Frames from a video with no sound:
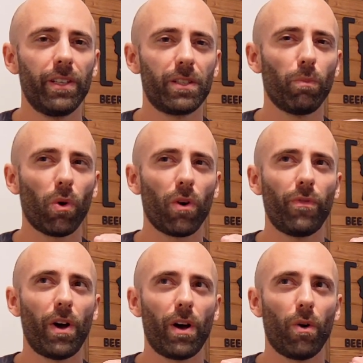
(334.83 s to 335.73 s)
It's more
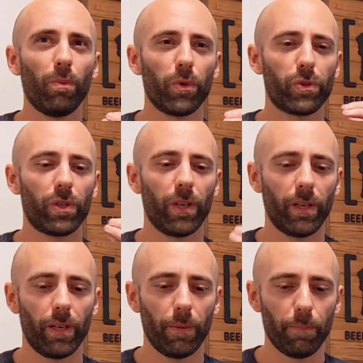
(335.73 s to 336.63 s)
of a almost
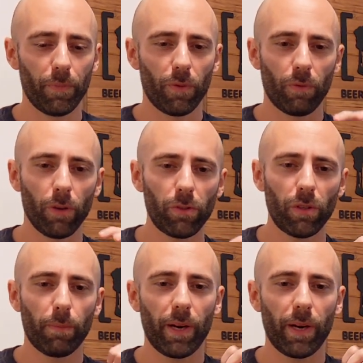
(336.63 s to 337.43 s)
roasted,